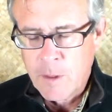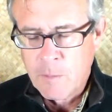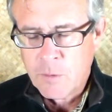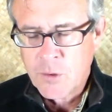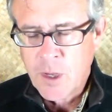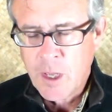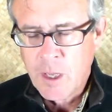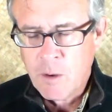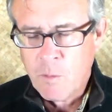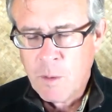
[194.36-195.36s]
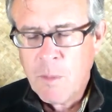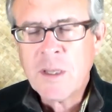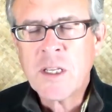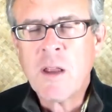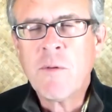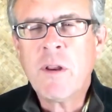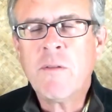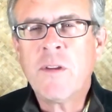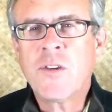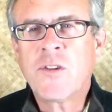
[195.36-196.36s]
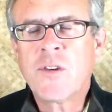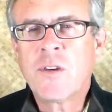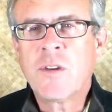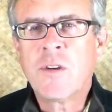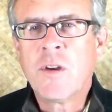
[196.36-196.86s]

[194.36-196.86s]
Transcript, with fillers: they will say, we must get rid of this.